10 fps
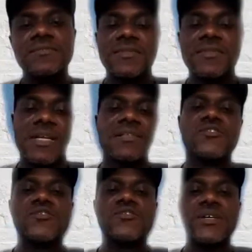That
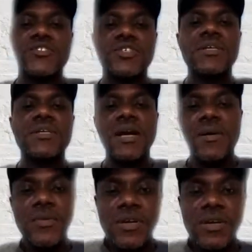is strange. Now
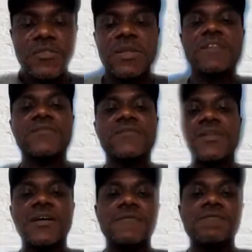I'm going to explain
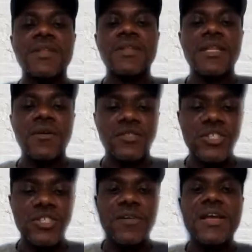further. Now,
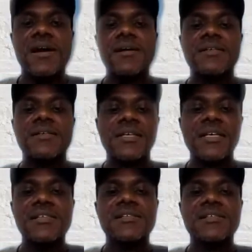Sharia
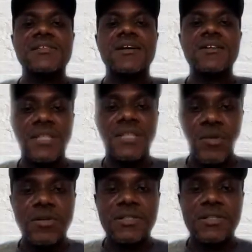is
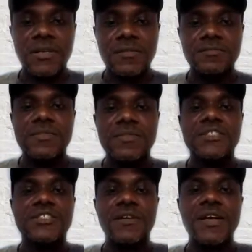undemocratic.
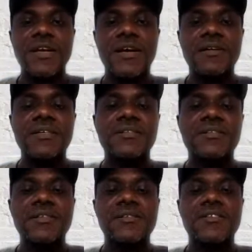Sharia
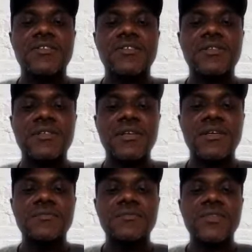does not
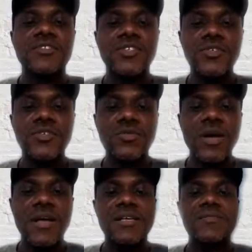consider you
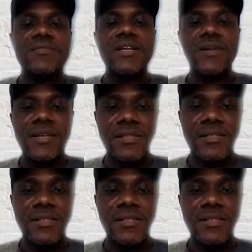as having a right.